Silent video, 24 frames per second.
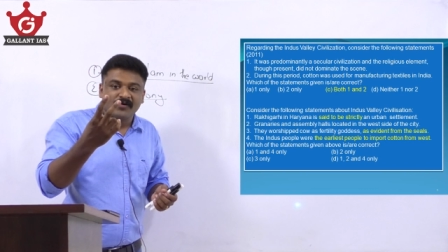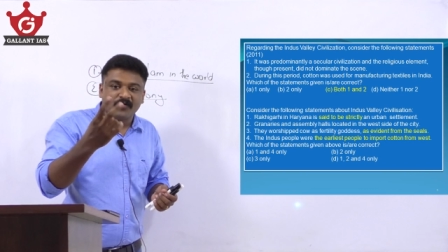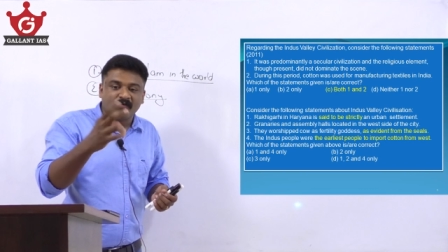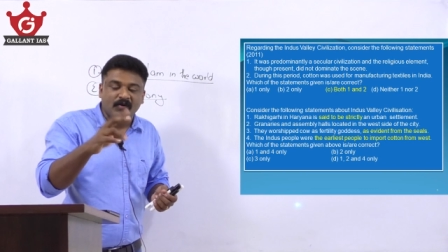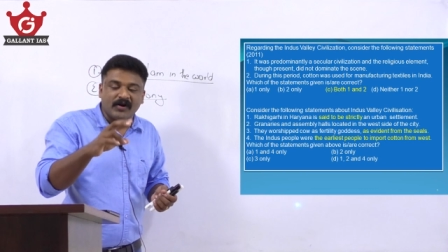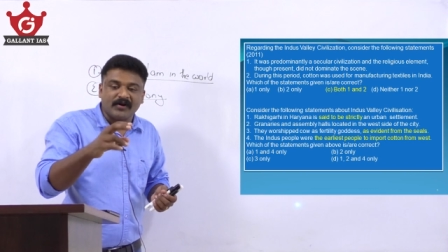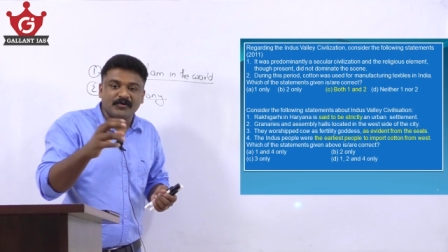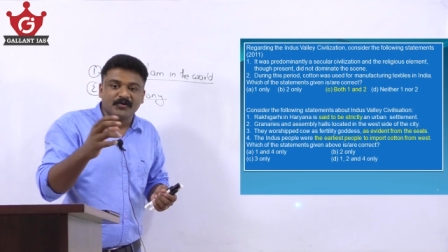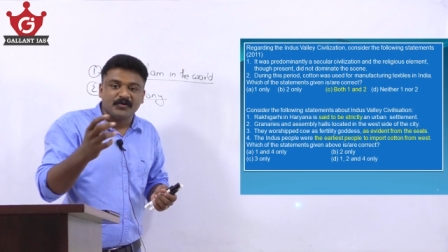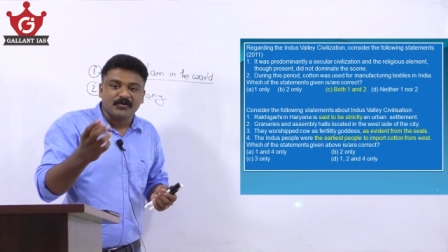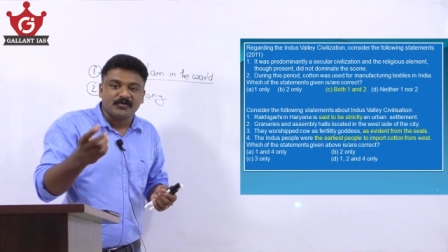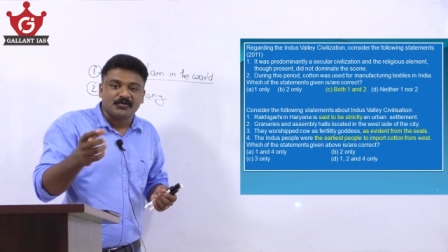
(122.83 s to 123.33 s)

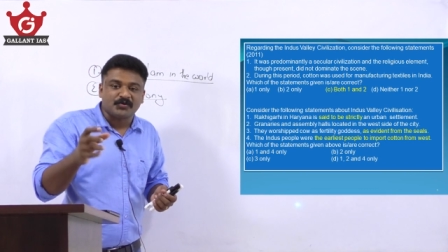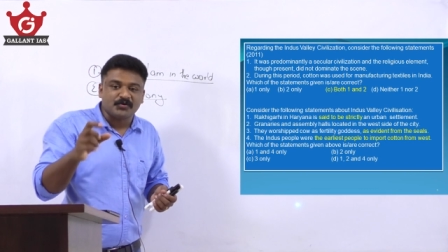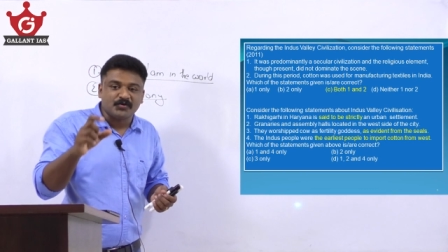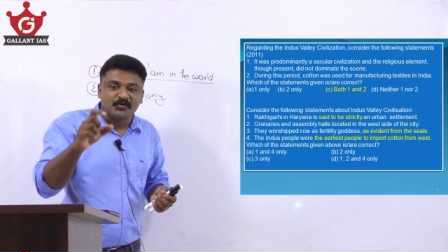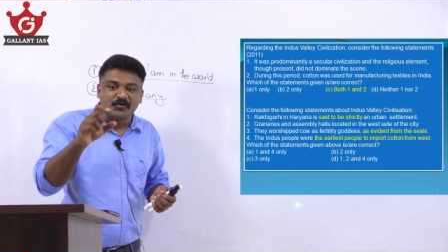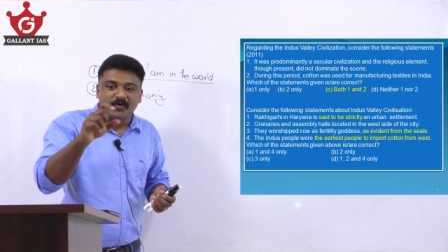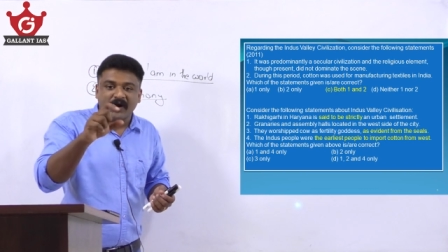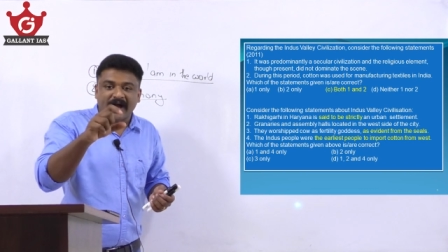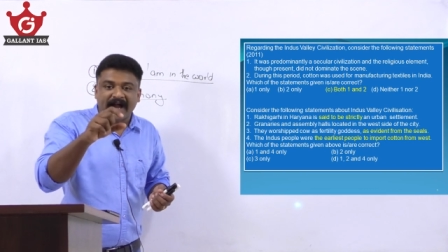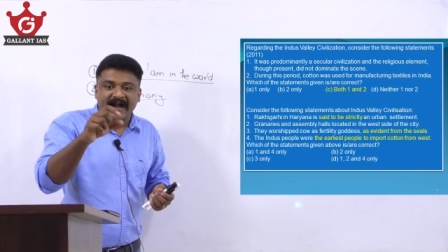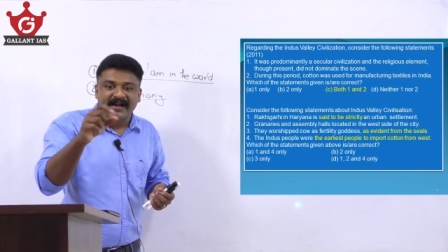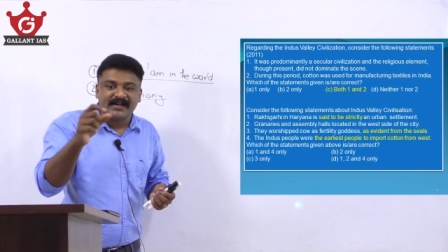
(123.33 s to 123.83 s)
one or
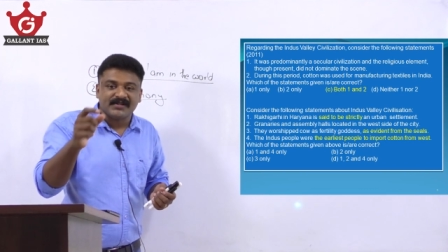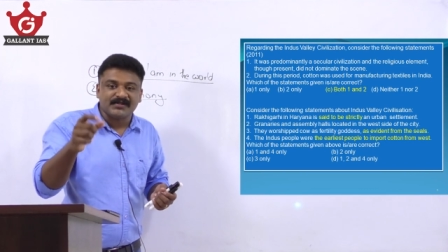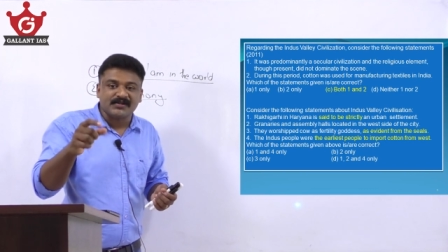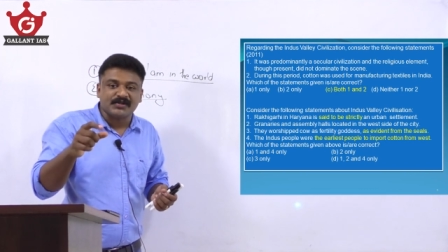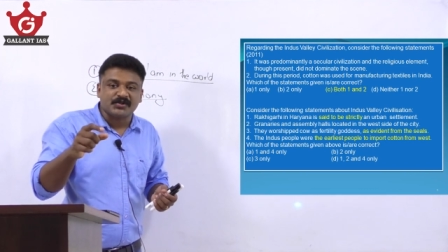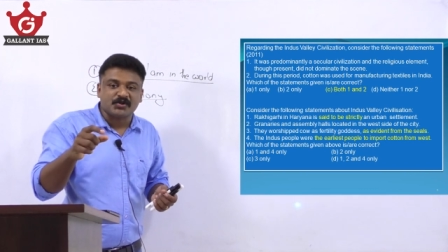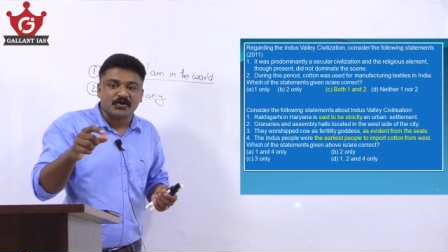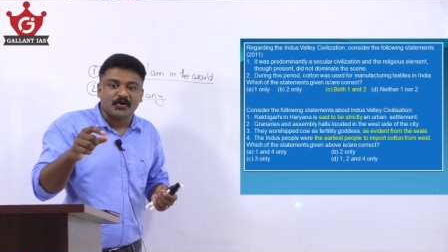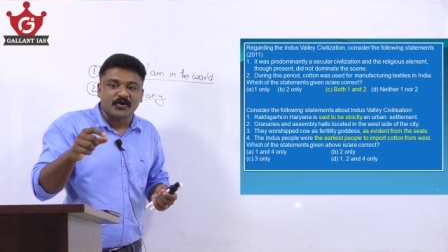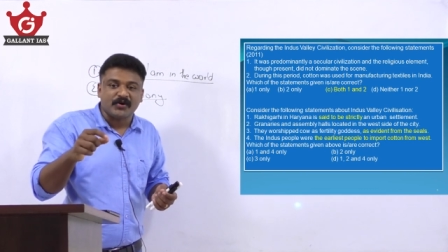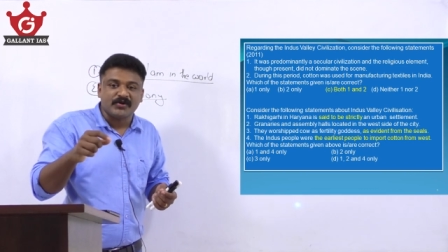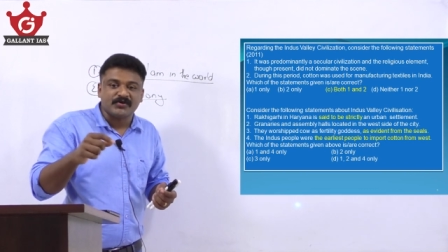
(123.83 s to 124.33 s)
two answer
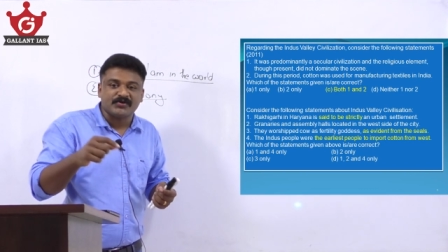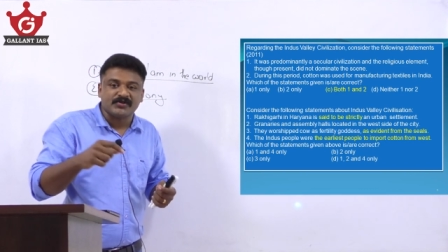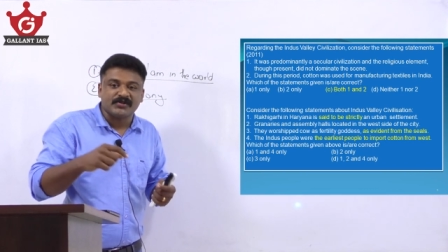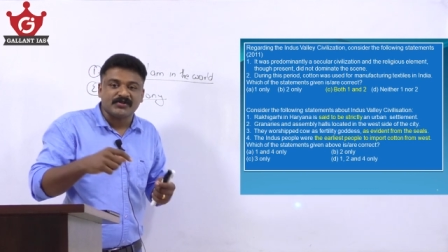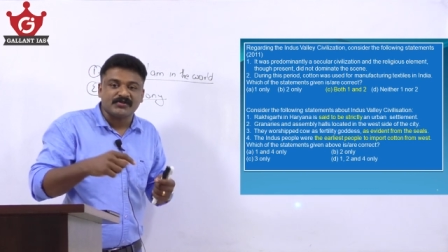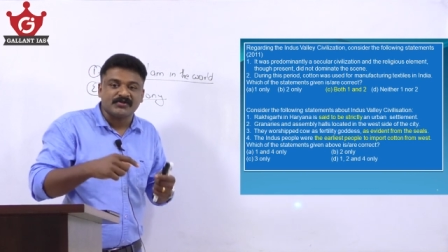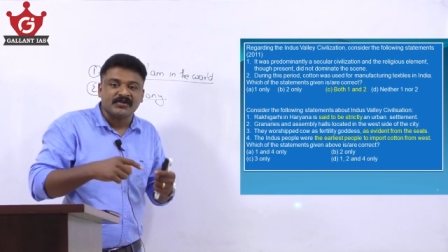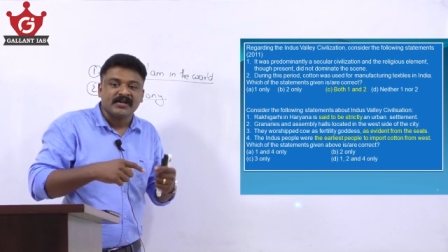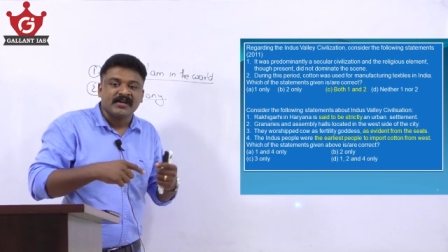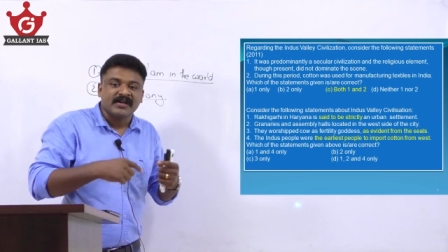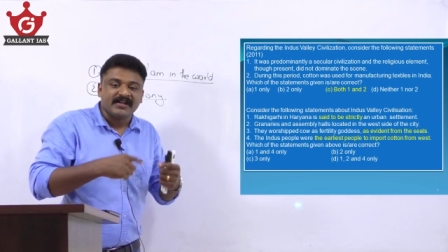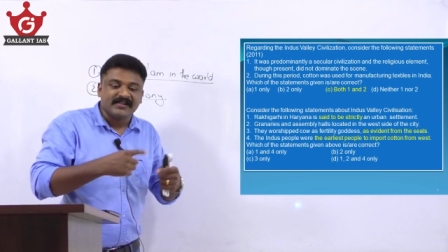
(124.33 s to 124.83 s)

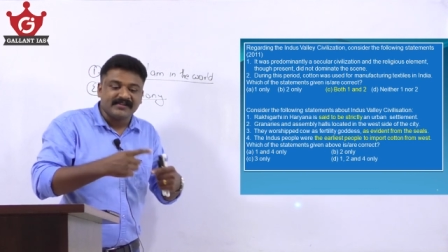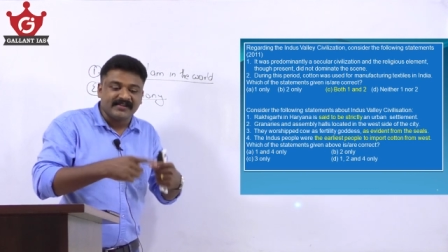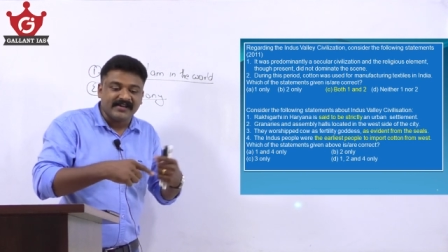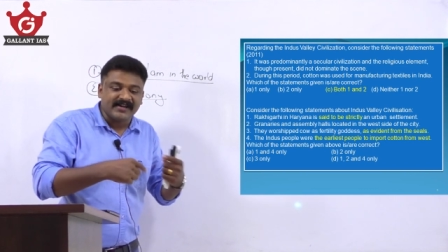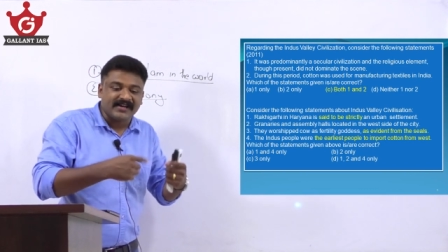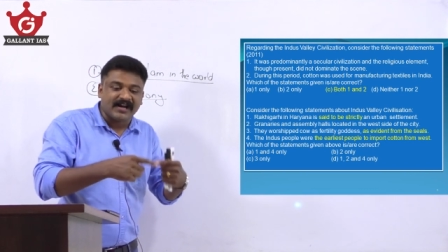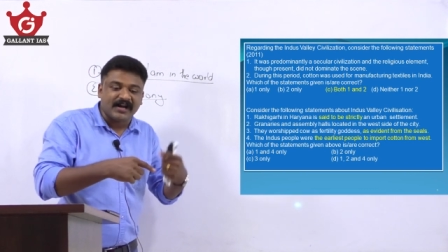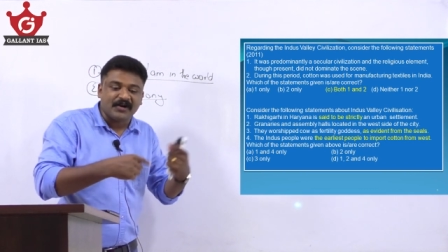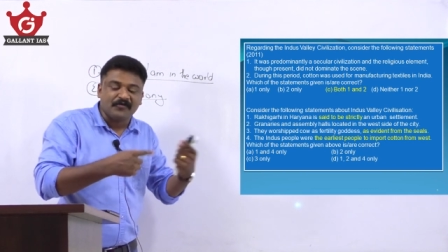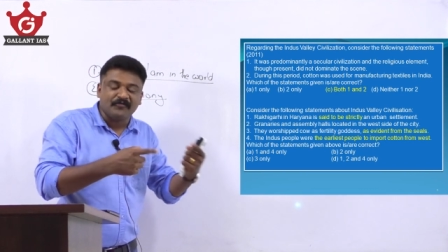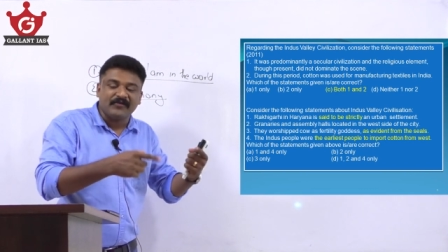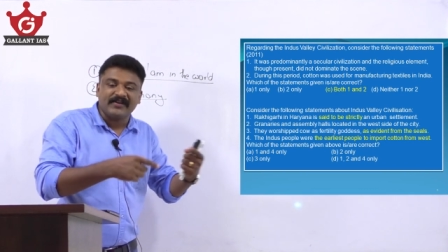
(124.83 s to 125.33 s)
choices they
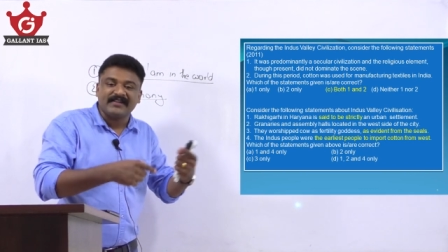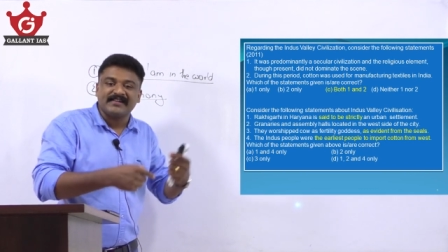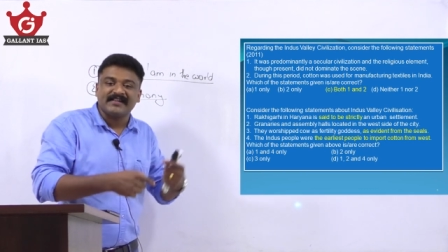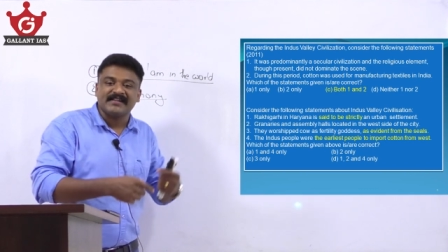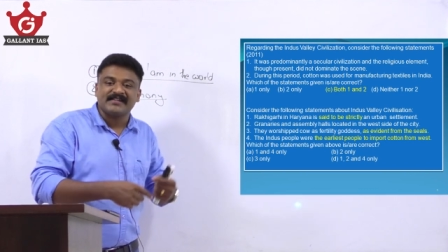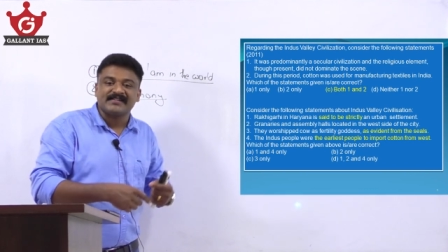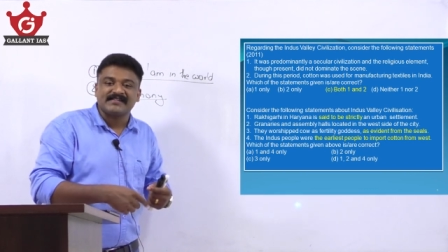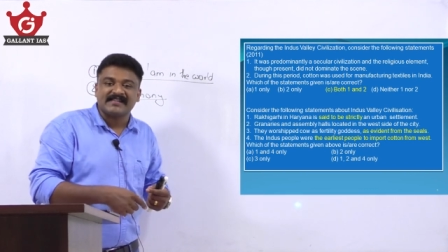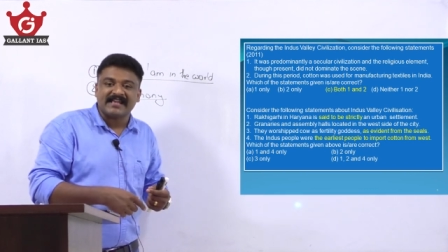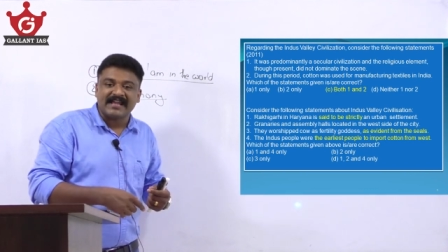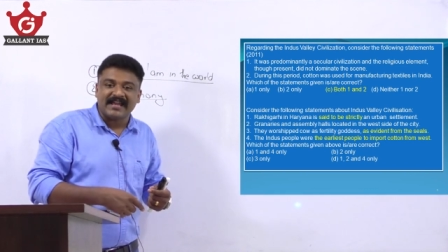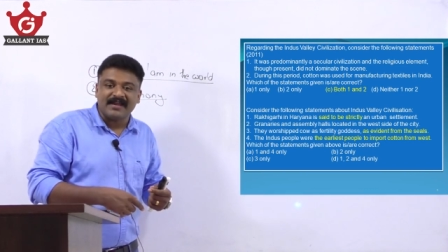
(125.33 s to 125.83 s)
convey the
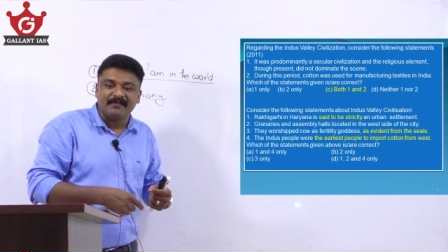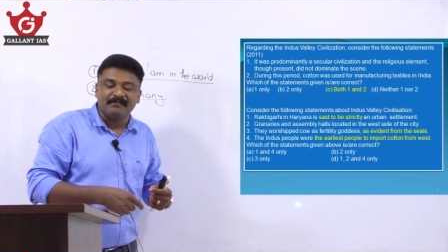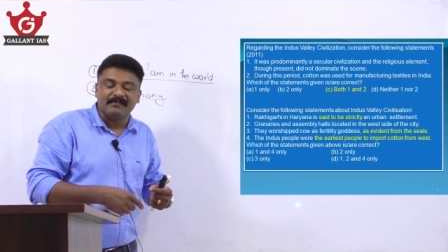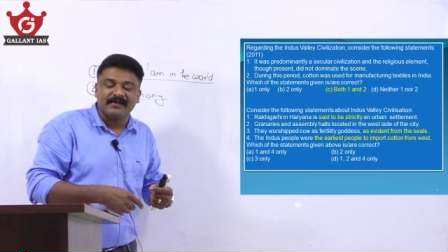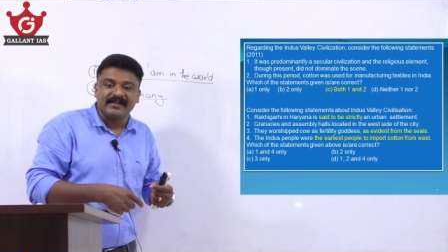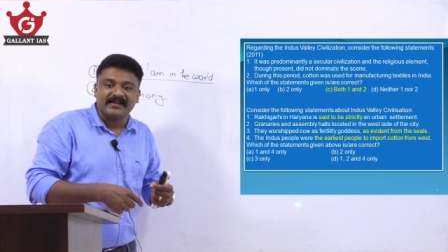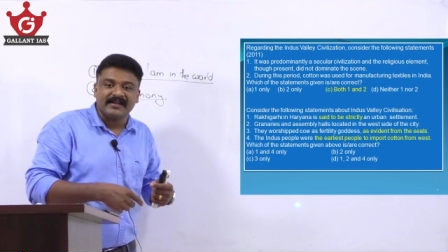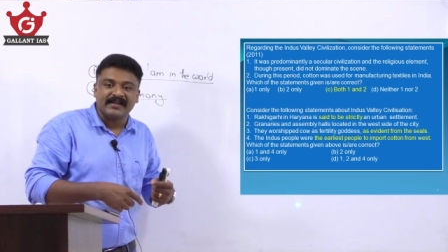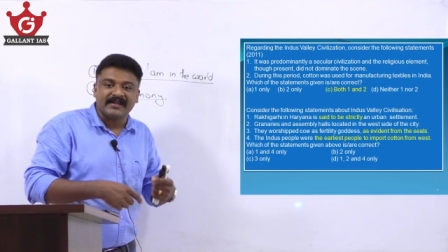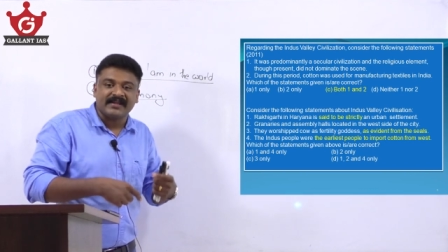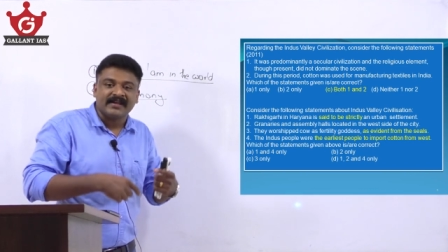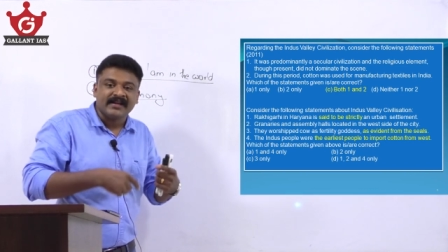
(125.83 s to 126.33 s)
same
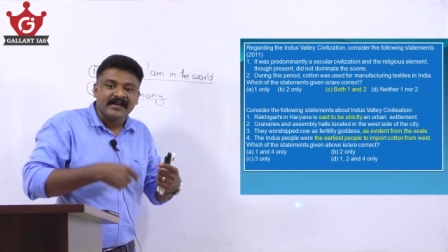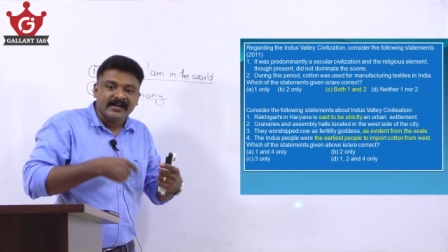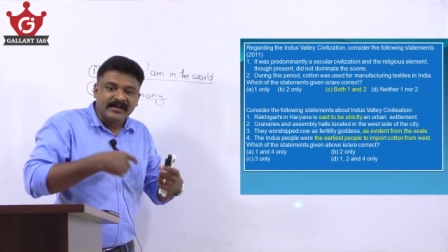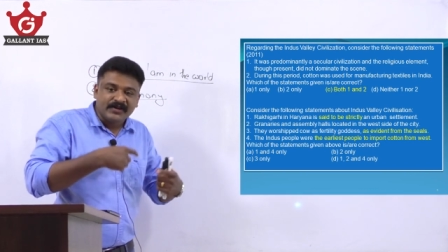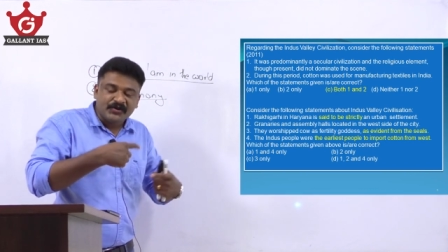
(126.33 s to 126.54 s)
meaning